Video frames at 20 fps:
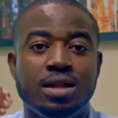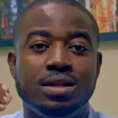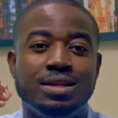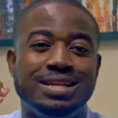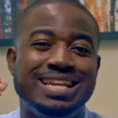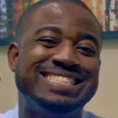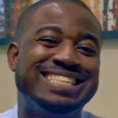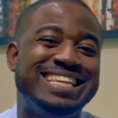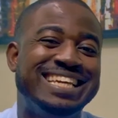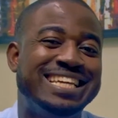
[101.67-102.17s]

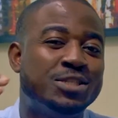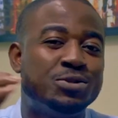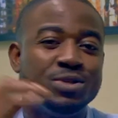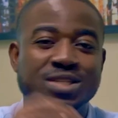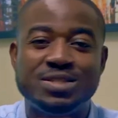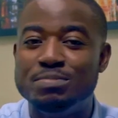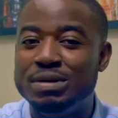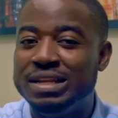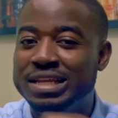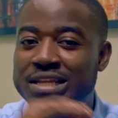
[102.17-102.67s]
let's dig into
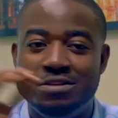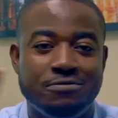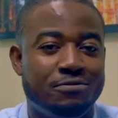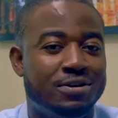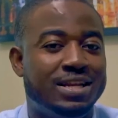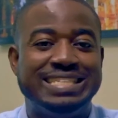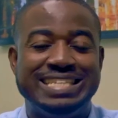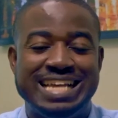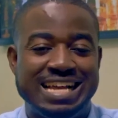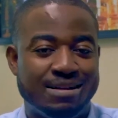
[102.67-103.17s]
as many
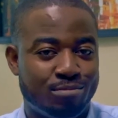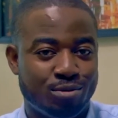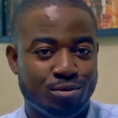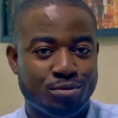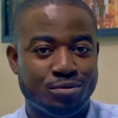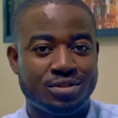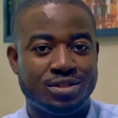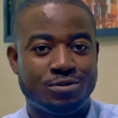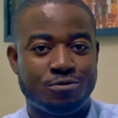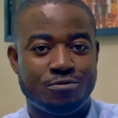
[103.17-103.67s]
different
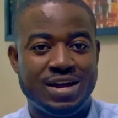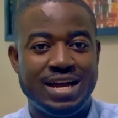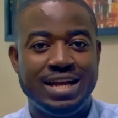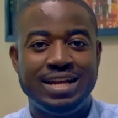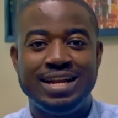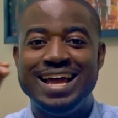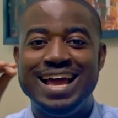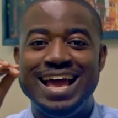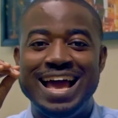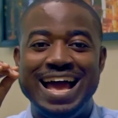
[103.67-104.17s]
examples, all
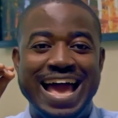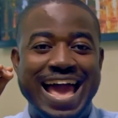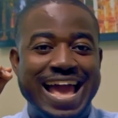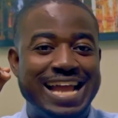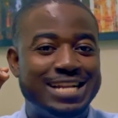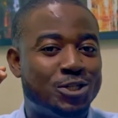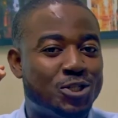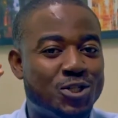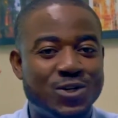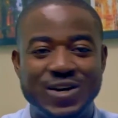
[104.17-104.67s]
right?
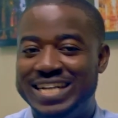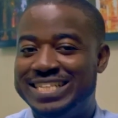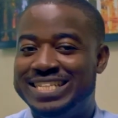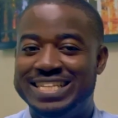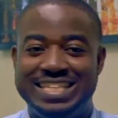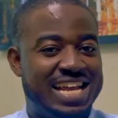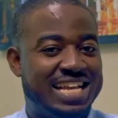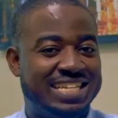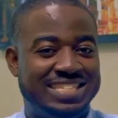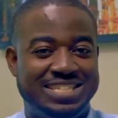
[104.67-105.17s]
And try
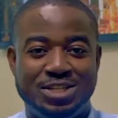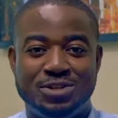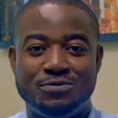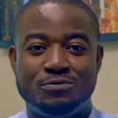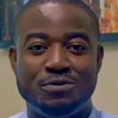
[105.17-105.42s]
to test this